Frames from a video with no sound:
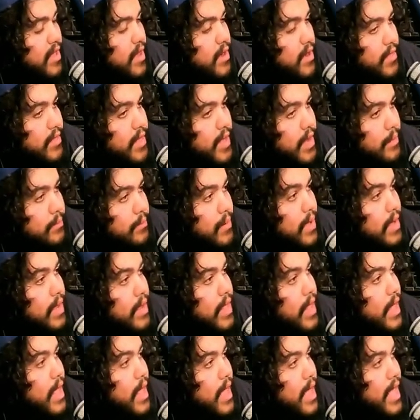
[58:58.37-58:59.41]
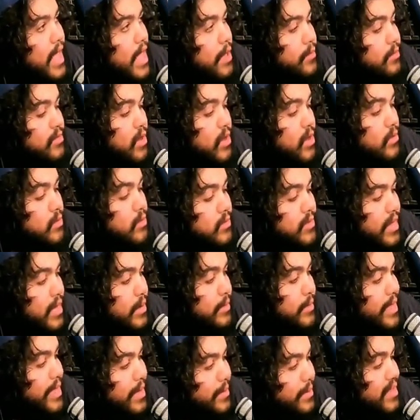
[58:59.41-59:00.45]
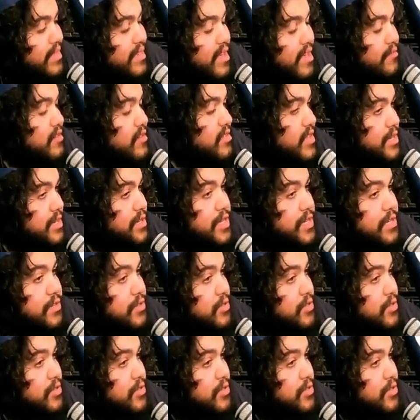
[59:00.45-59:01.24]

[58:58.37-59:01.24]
there. But he was also telling me that means every single year they're just